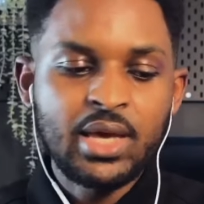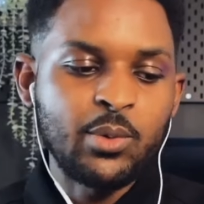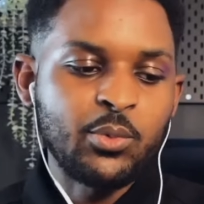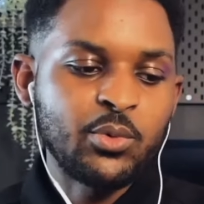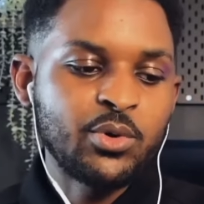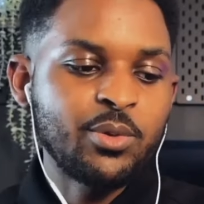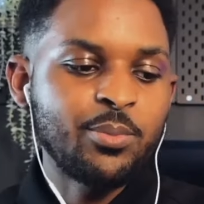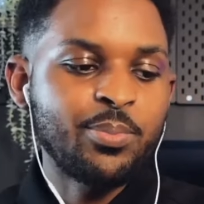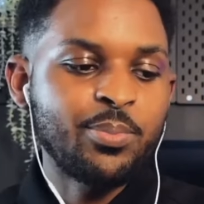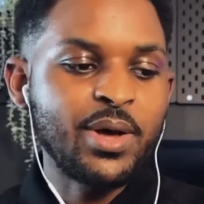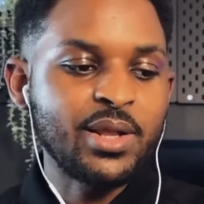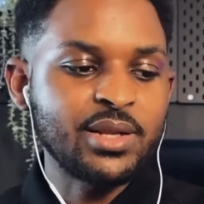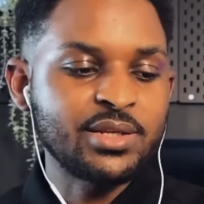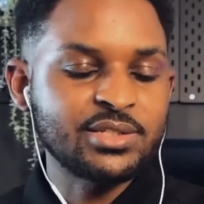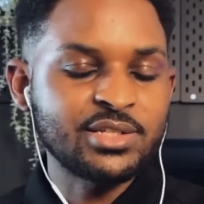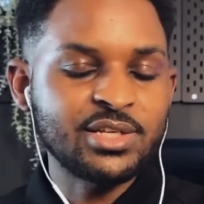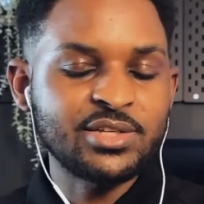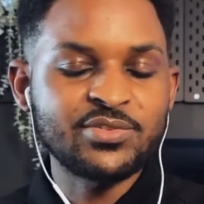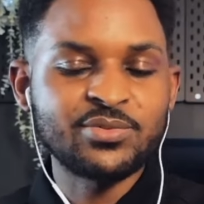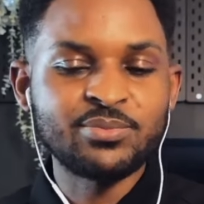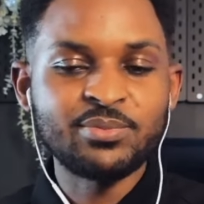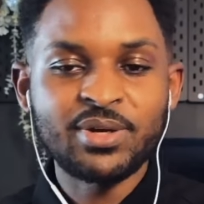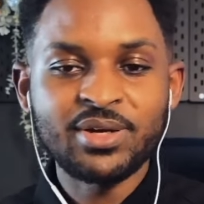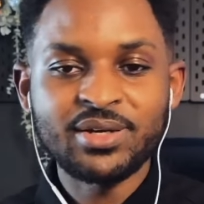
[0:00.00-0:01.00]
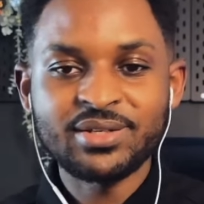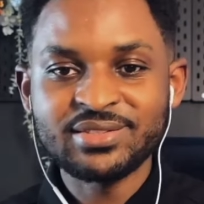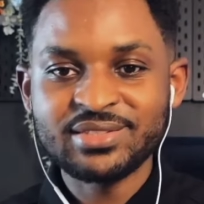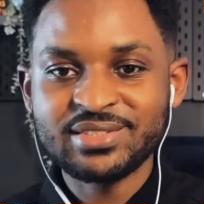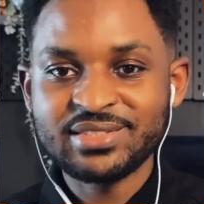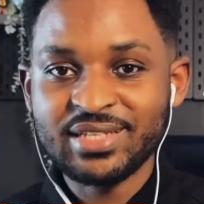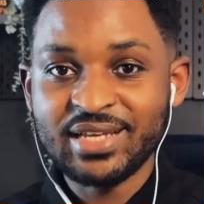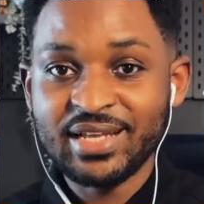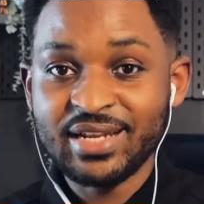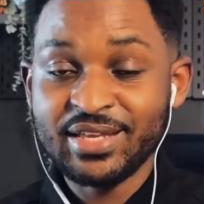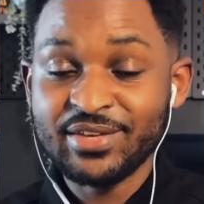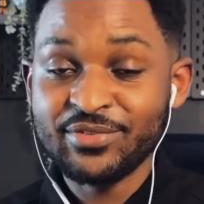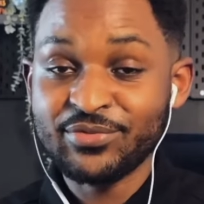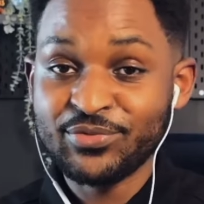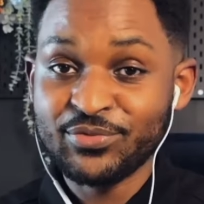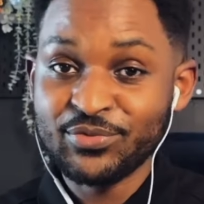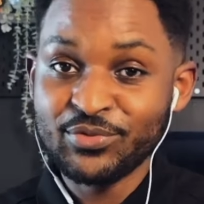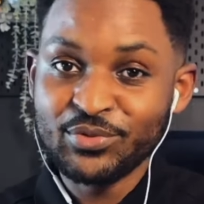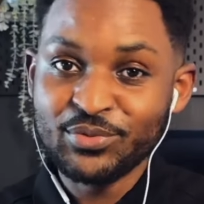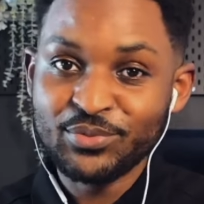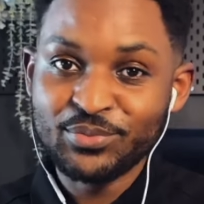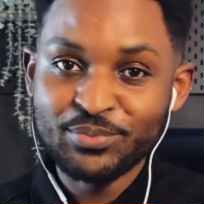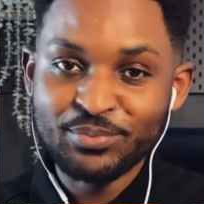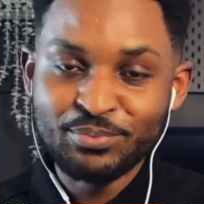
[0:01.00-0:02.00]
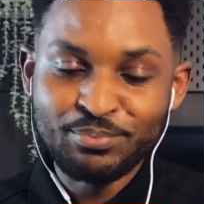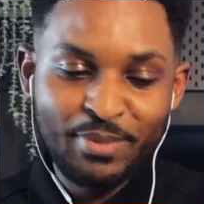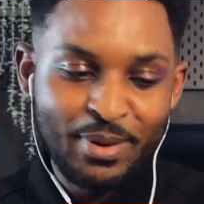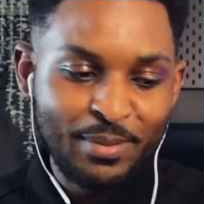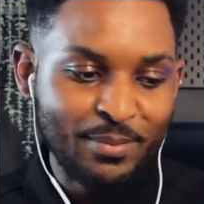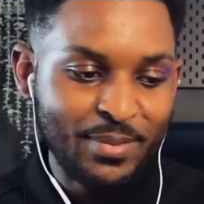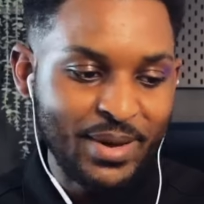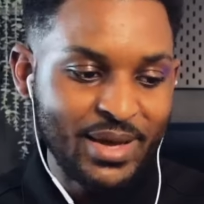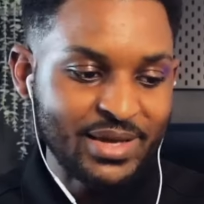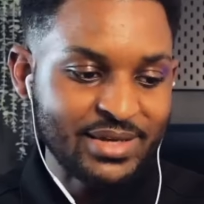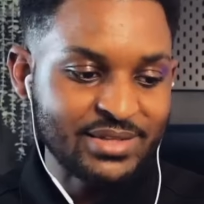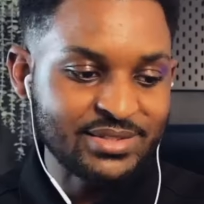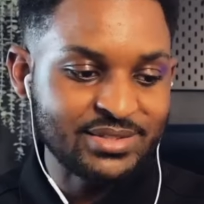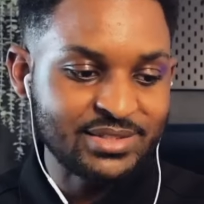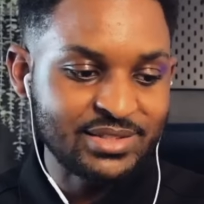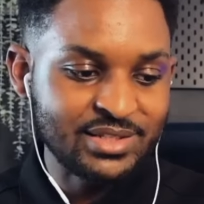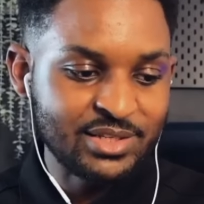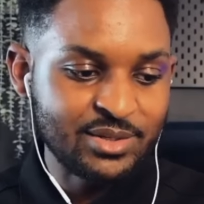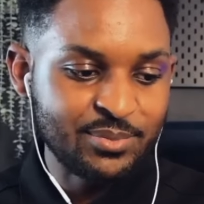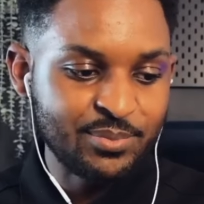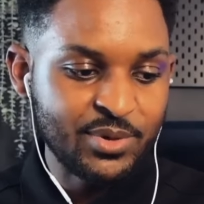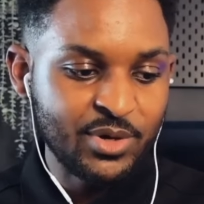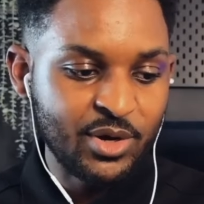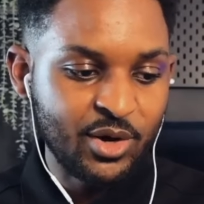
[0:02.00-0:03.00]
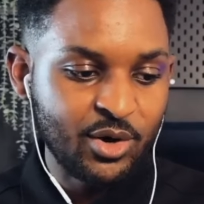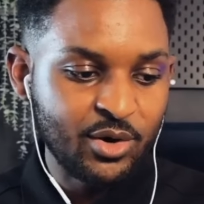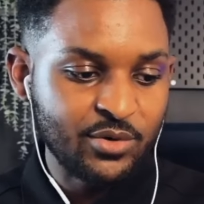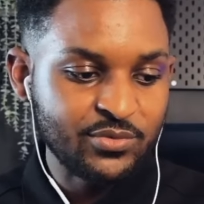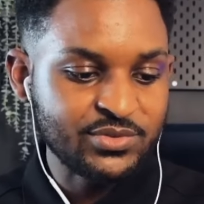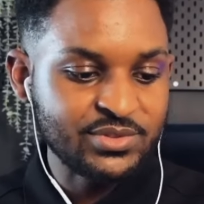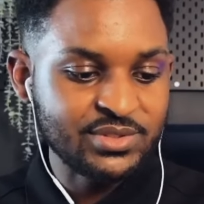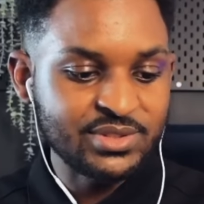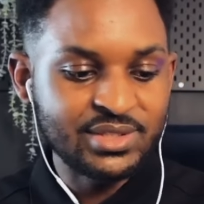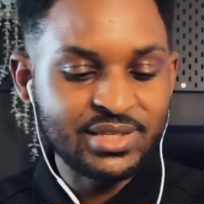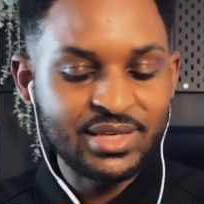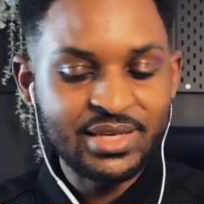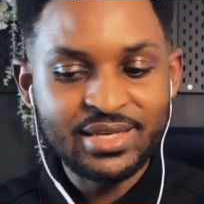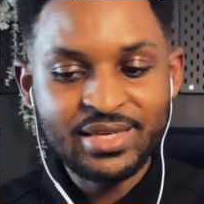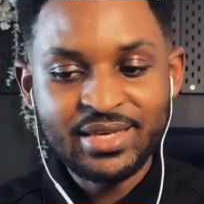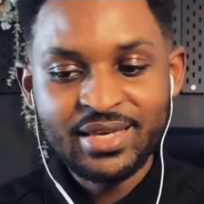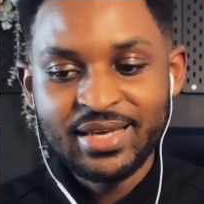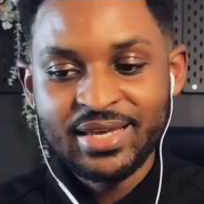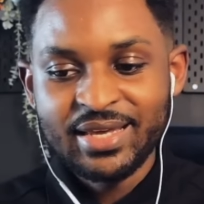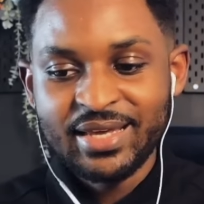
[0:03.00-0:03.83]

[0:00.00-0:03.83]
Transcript: I wanna apologize from the onset if my mic is a little bit off today.